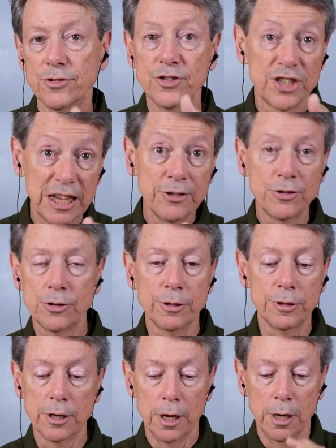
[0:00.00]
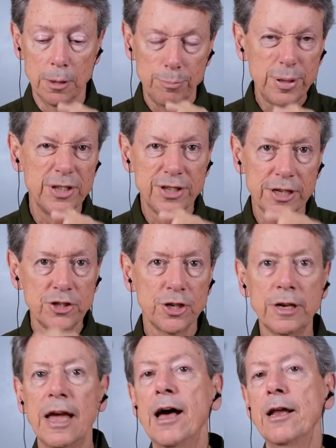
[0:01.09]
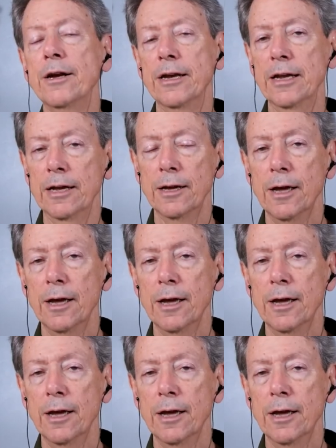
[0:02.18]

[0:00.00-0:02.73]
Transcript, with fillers: centered positionality